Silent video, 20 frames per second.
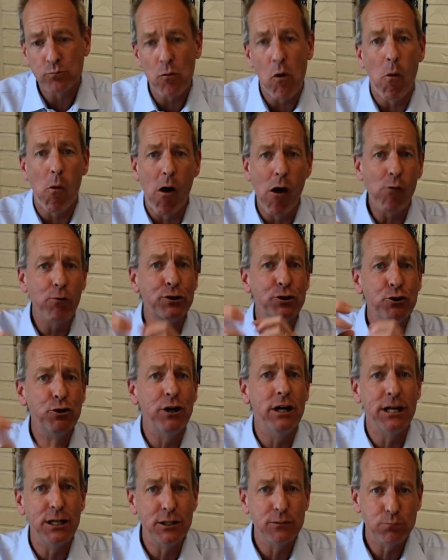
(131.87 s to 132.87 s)
what we're
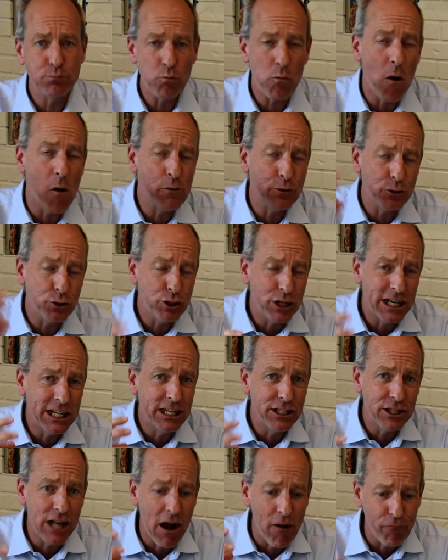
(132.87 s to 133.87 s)
doing, we're
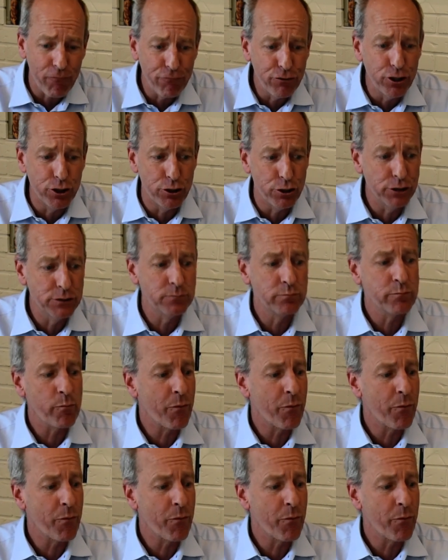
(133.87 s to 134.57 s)
taking that food